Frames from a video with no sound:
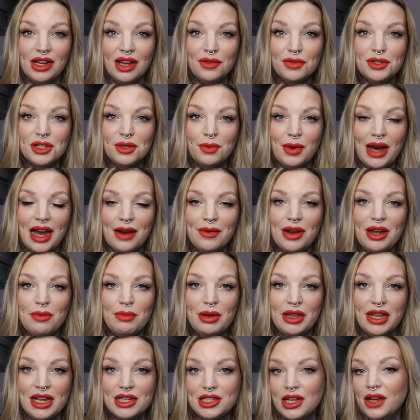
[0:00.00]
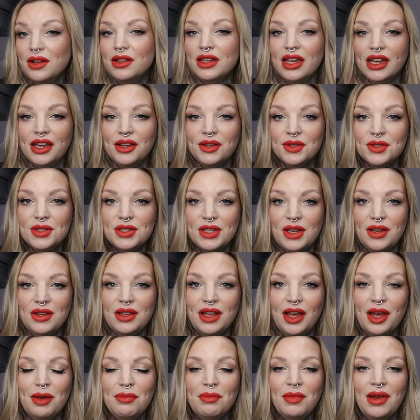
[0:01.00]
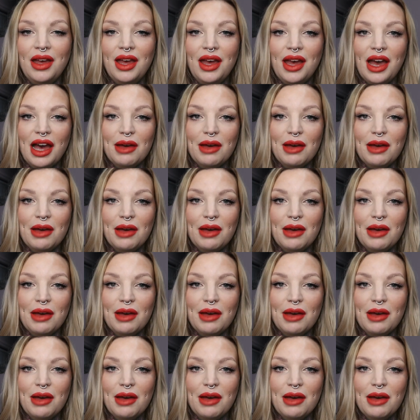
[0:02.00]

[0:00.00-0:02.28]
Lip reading: love to wear it, but they don't think it will suit them,